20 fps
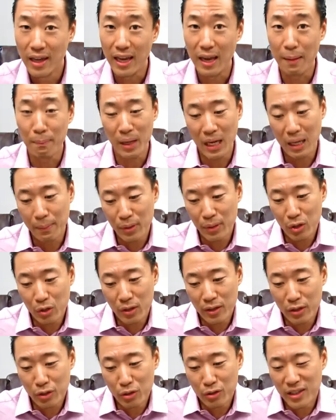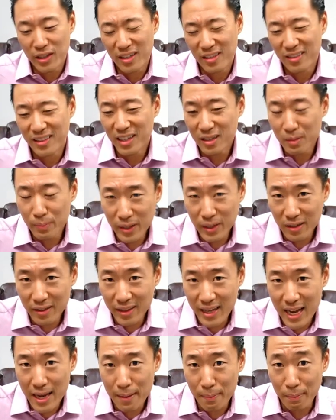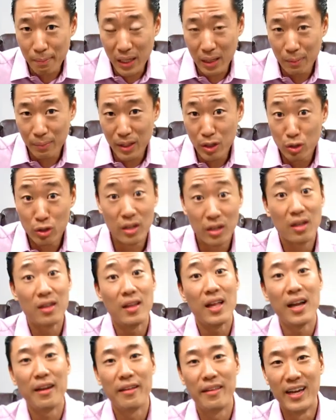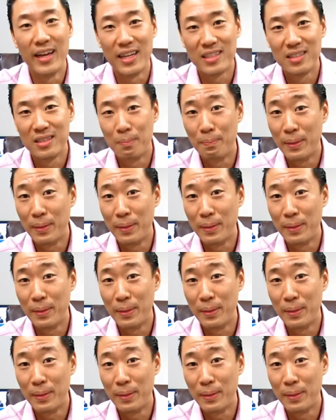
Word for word: and maybe you, you did a little bit of that maybe you did a lot of that